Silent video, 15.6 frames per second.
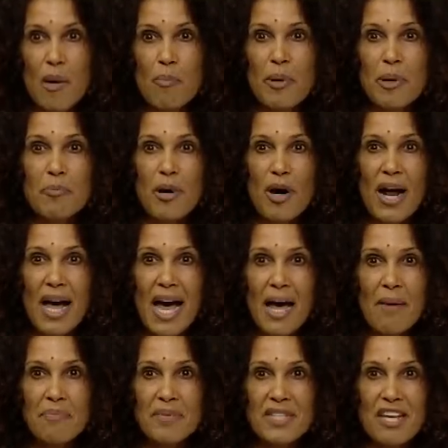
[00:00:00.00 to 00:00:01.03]
But
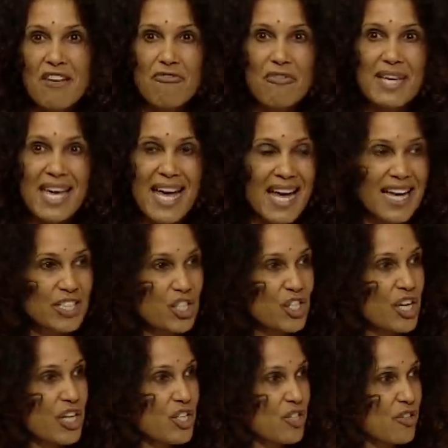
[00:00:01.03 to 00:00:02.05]
perhaps if we can't
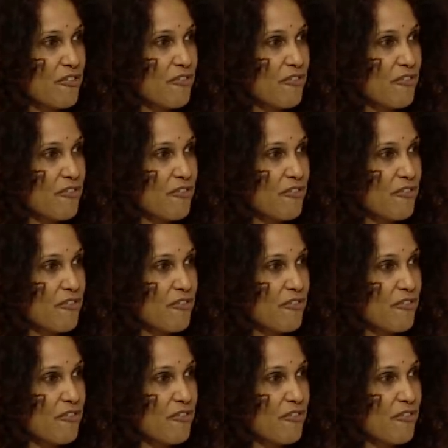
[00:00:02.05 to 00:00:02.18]
change the